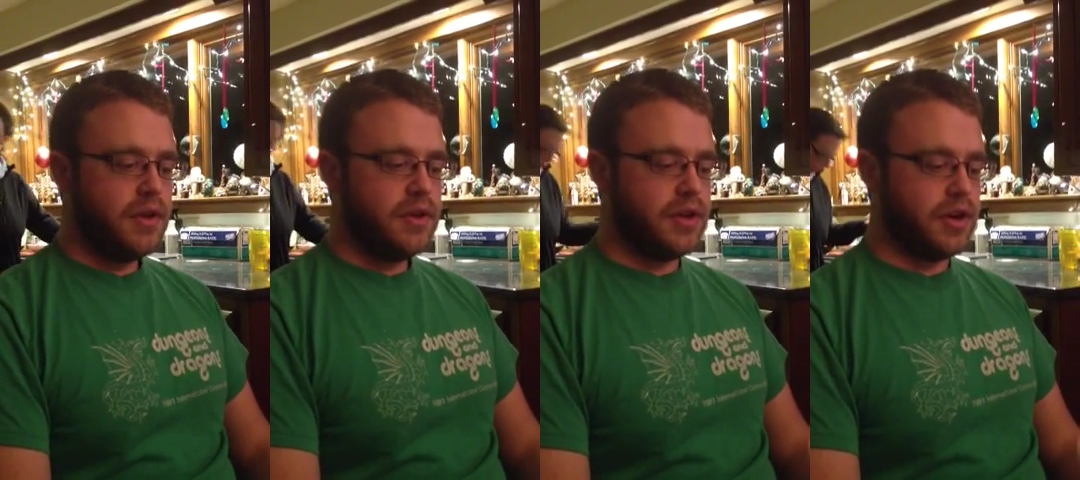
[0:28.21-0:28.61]

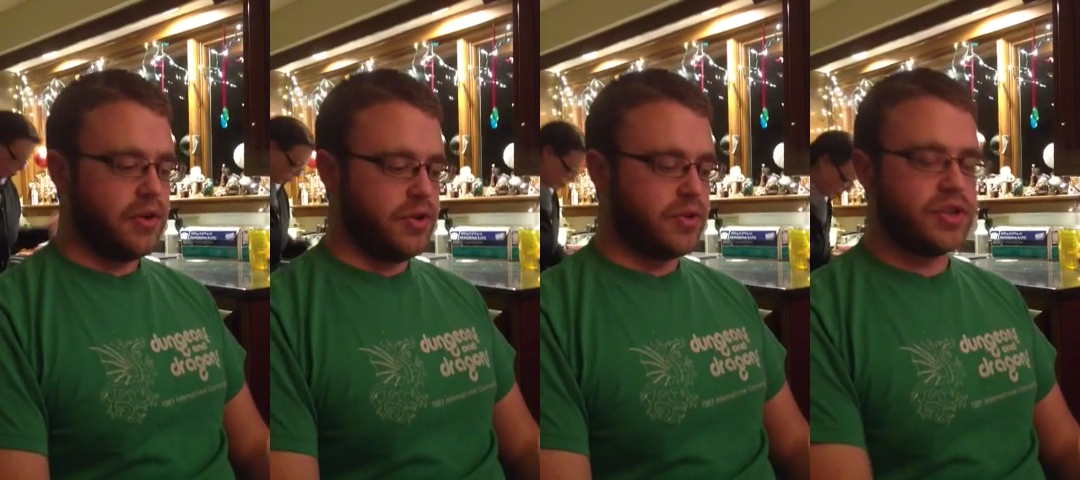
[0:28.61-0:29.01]

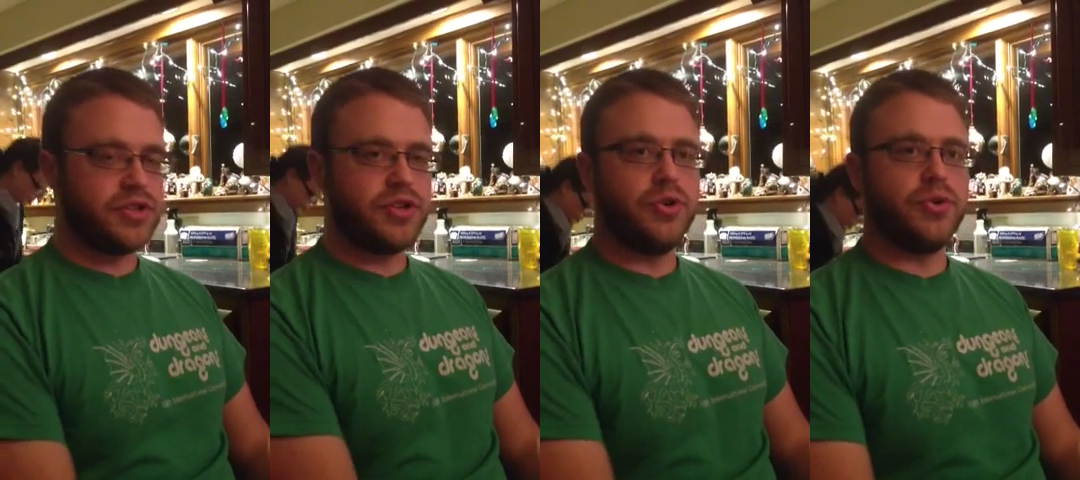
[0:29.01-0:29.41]
you
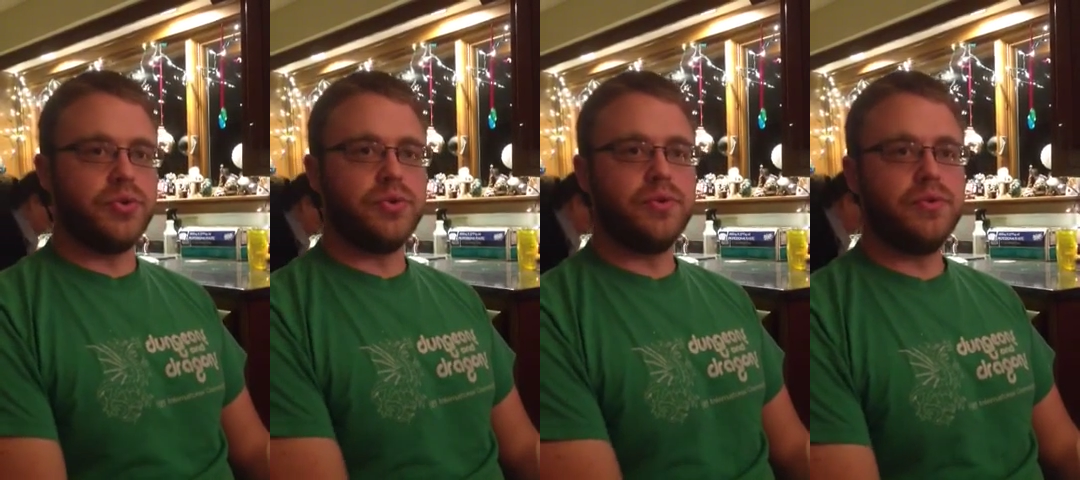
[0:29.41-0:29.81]
can
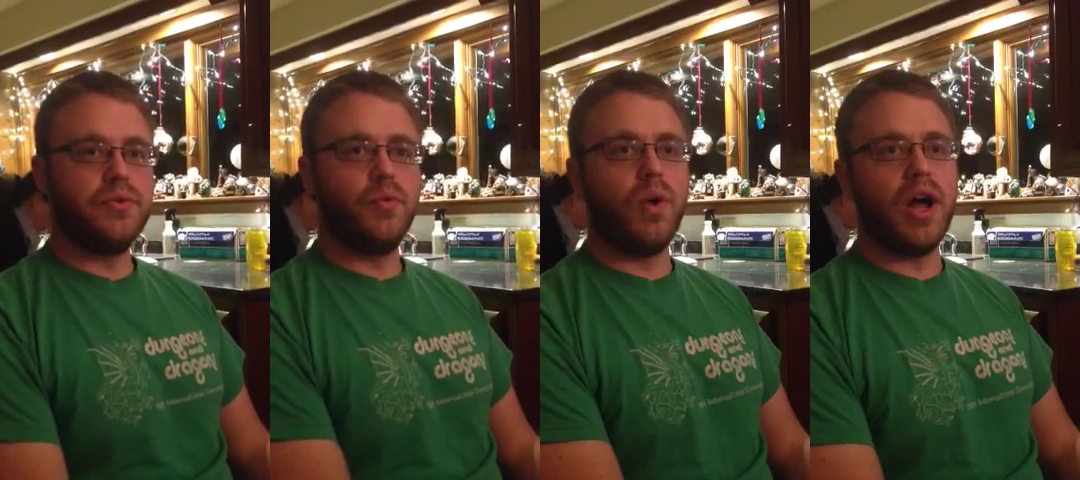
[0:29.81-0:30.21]
tune
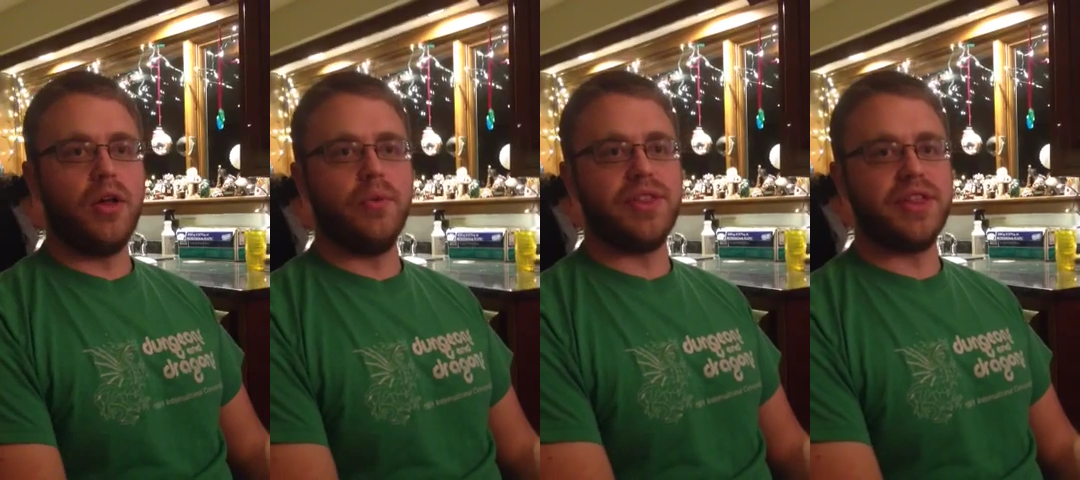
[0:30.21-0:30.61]

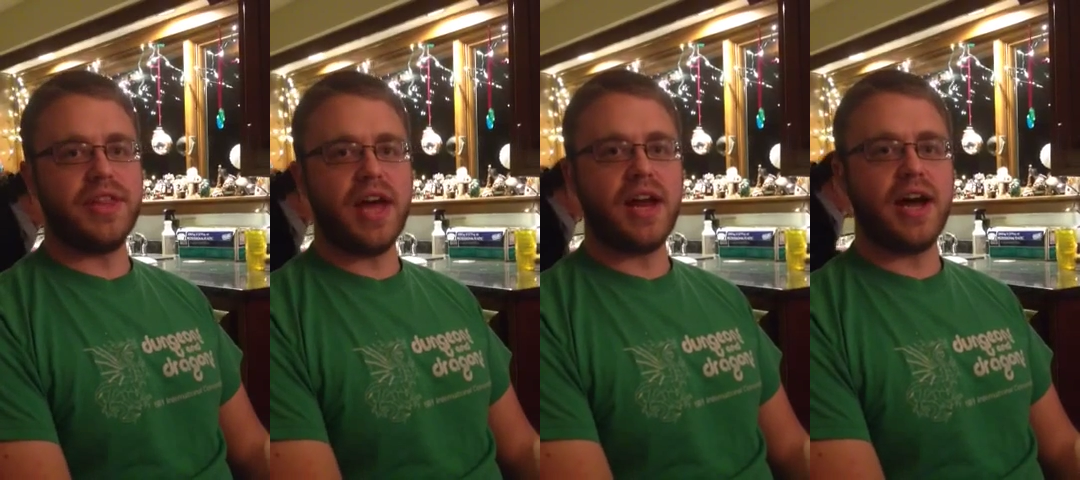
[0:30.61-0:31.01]
well within
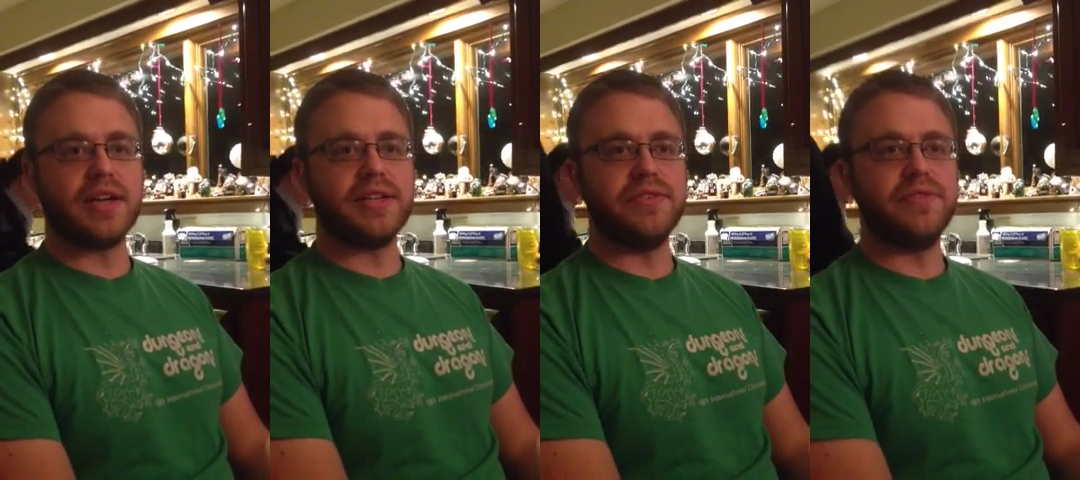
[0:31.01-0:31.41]
that
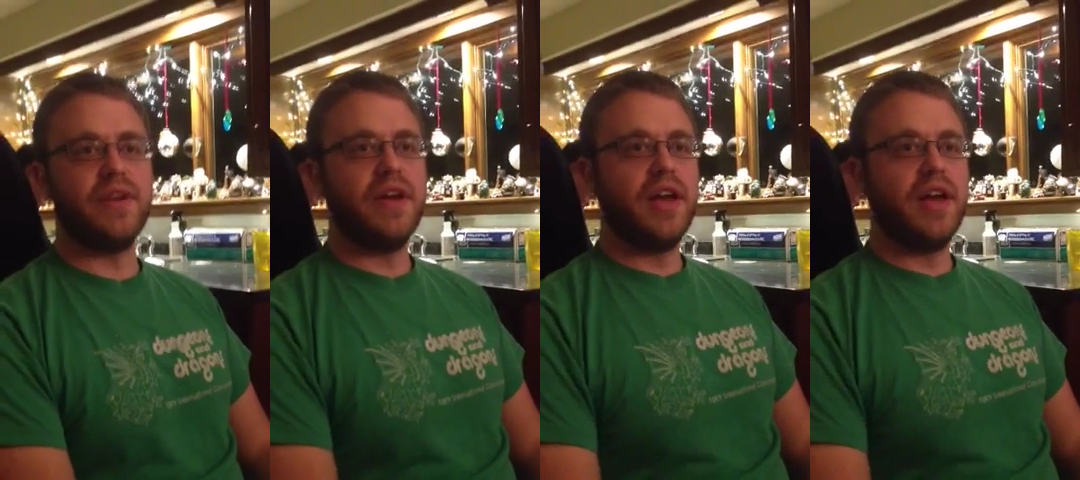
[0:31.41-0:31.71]
octave,